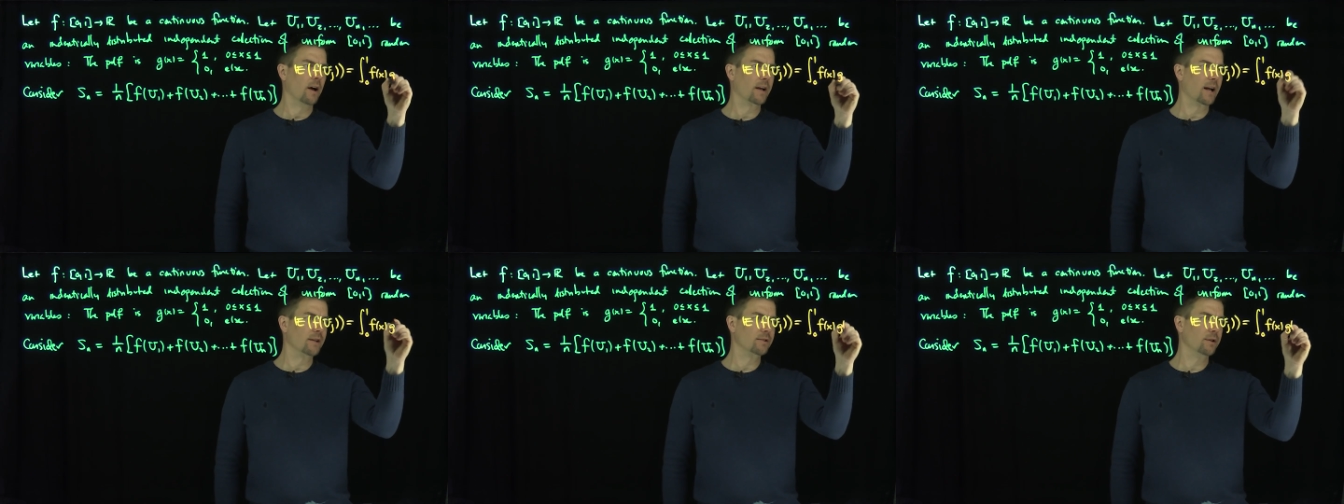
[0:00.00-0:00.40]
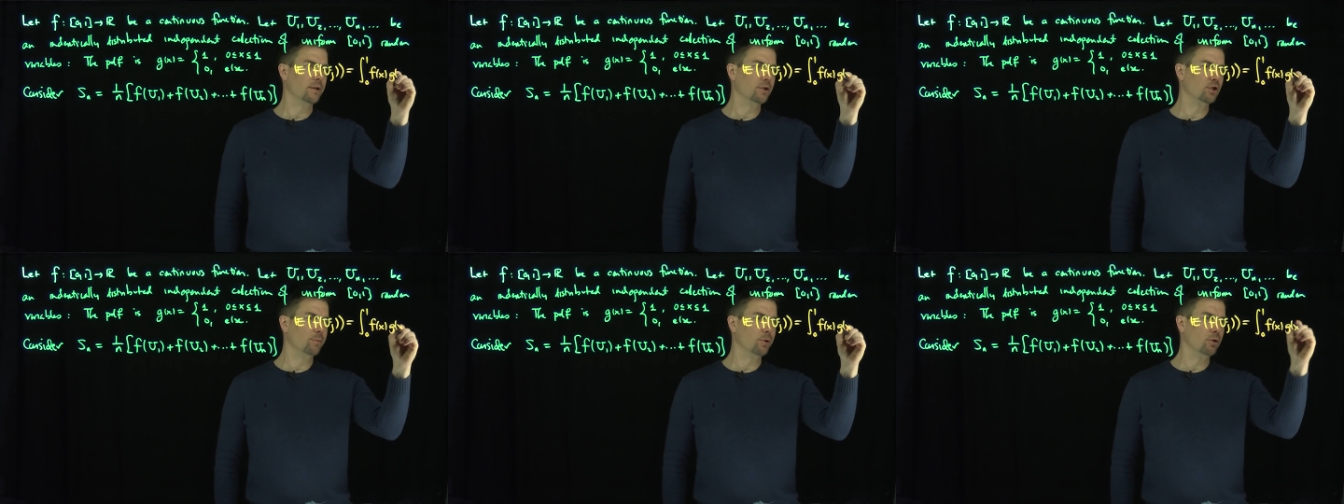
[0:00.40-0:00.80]
against the
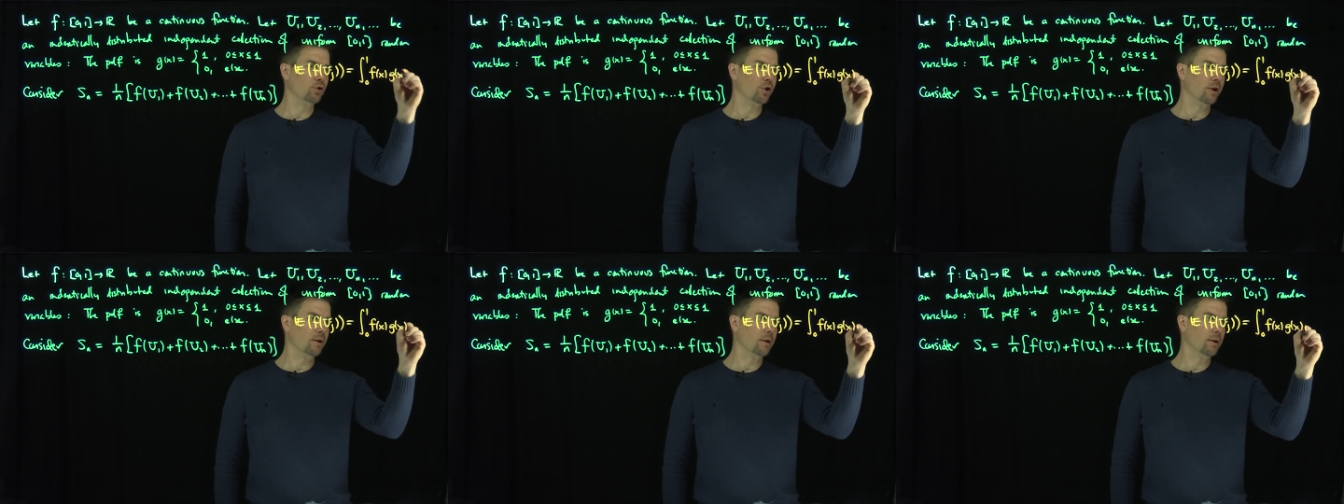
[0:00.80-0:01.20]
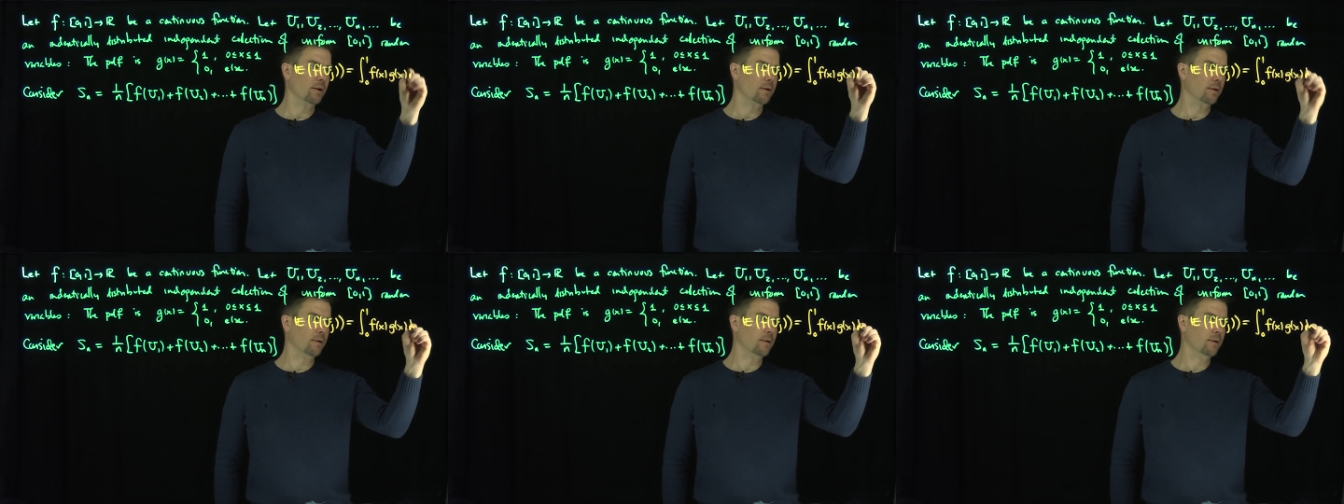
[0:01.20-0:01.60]
distribution
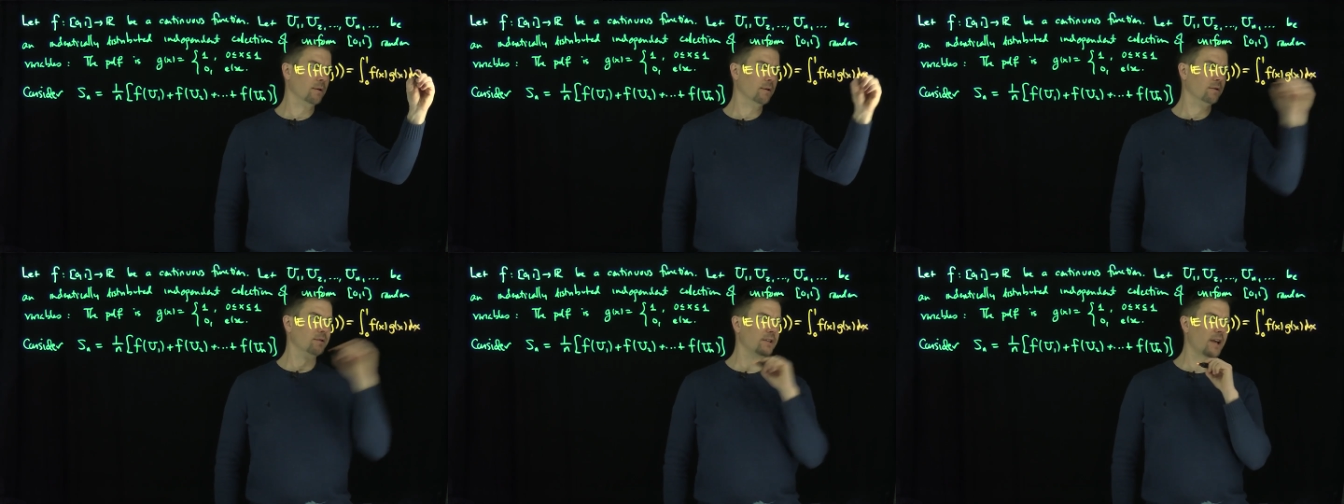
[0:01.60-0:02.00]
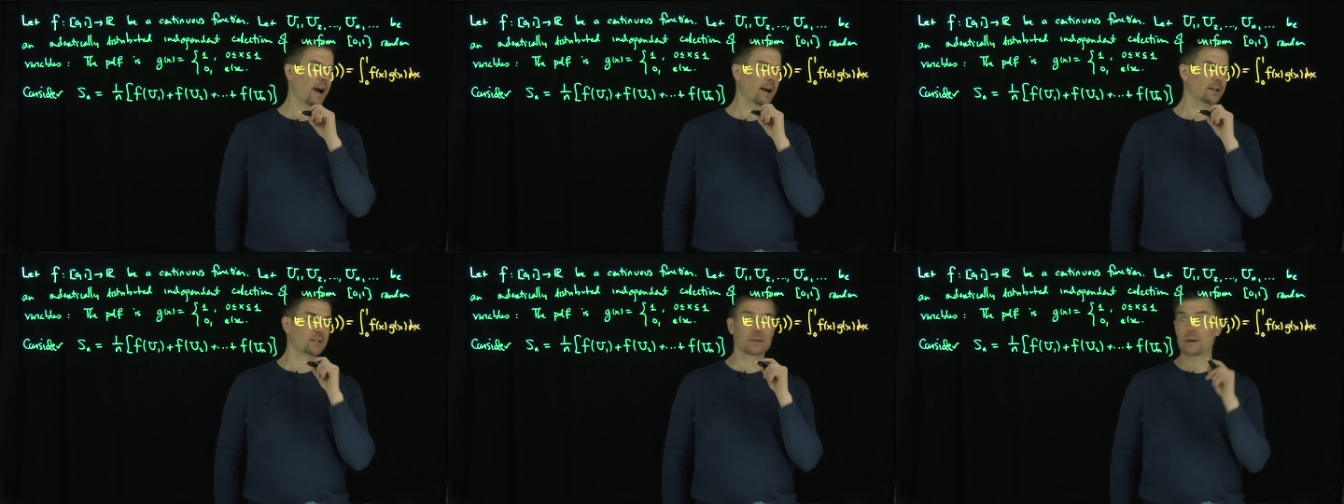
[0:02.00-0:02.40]

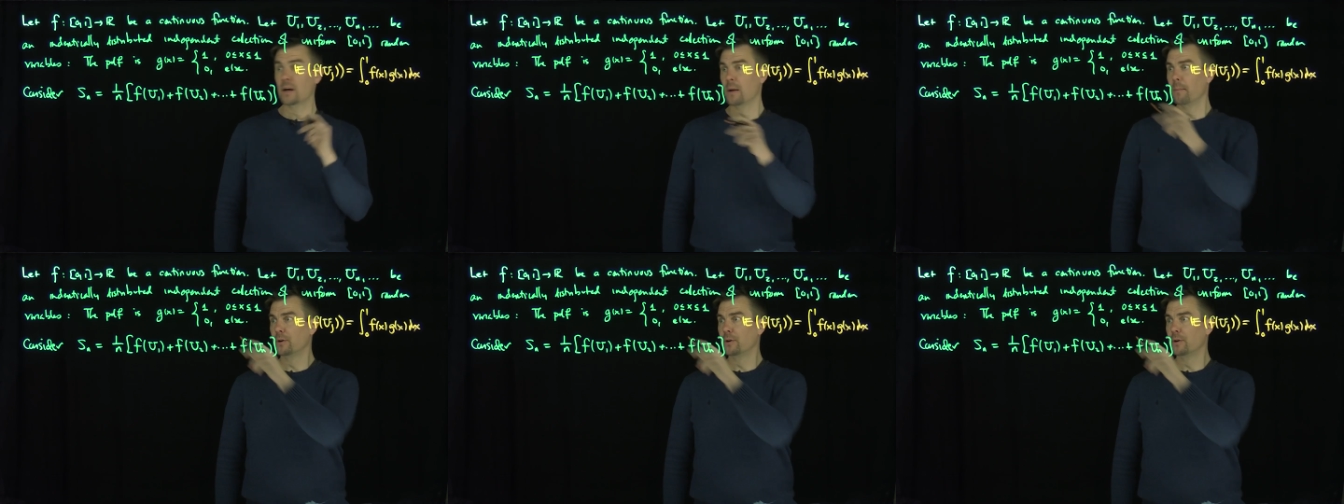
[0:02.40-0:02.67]
dx.